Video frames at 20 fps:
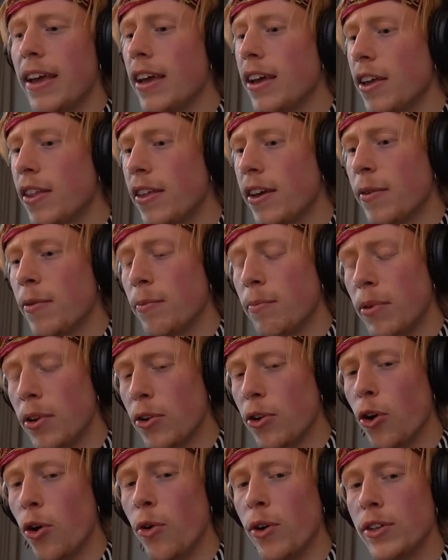they've been
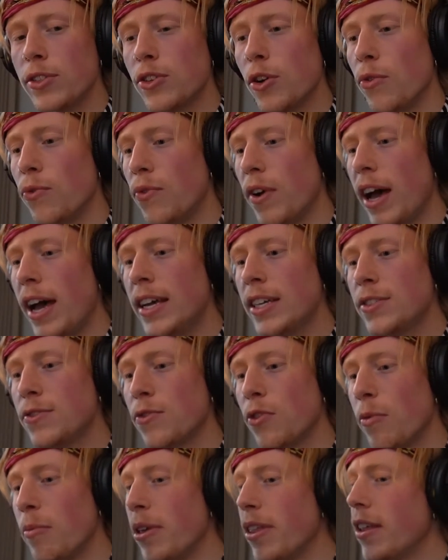going so fast
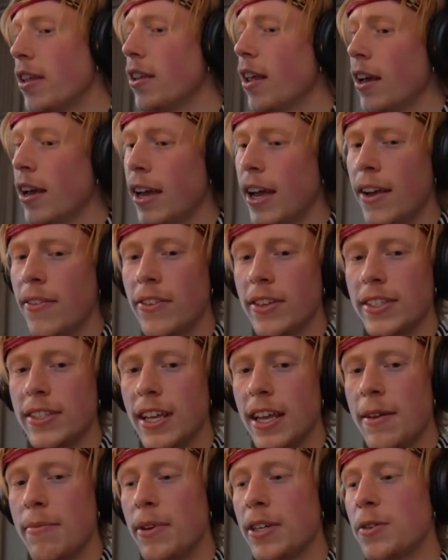for me that I have the
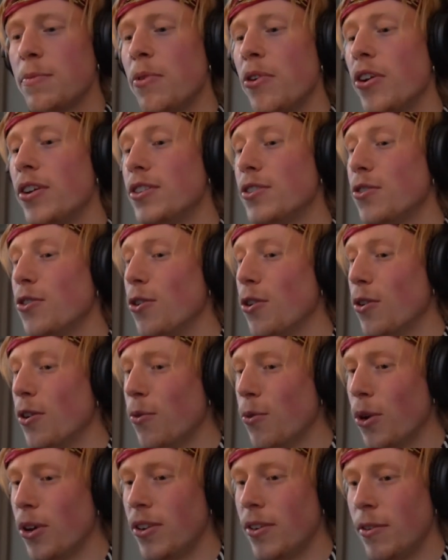same experience.
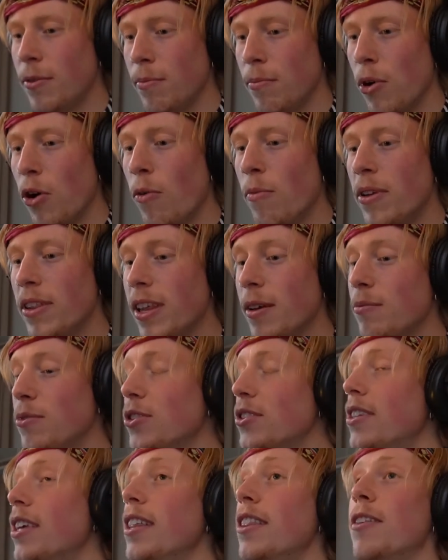One moment I'm
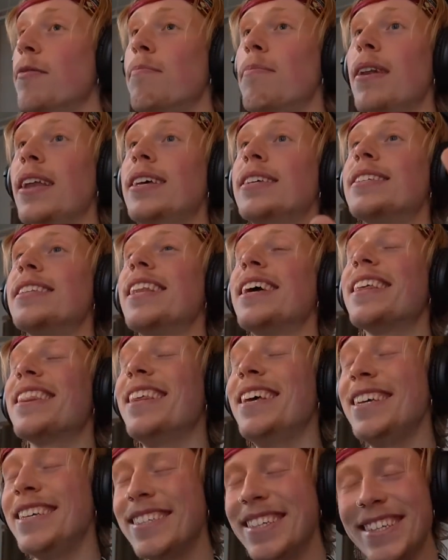just in the bliss, like
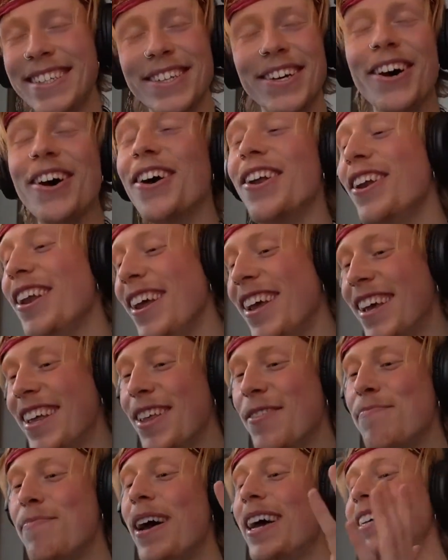this is all
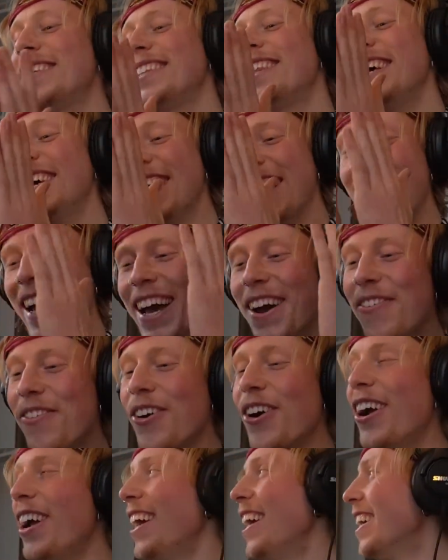the best thing I
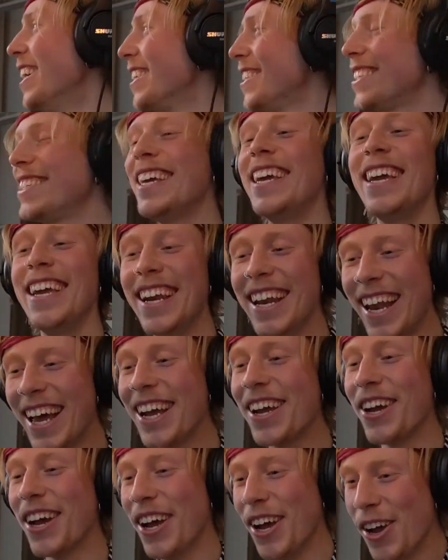ever seen.
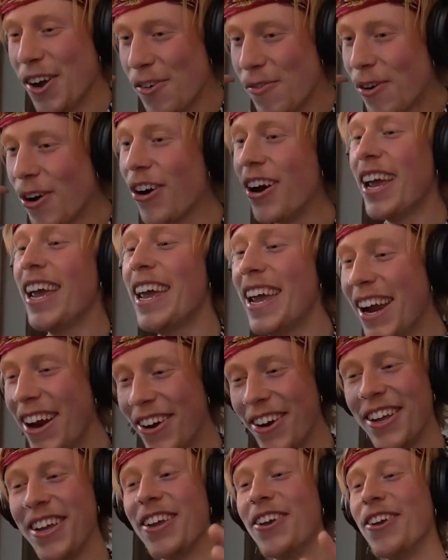Like we're here,